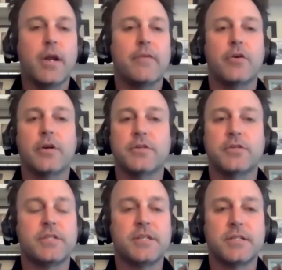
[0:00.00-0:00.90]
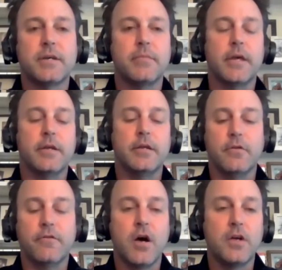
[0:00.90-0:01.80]
whatever it is system that,
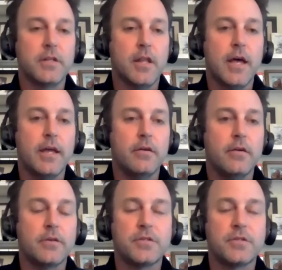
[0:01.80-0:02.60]
falls in line.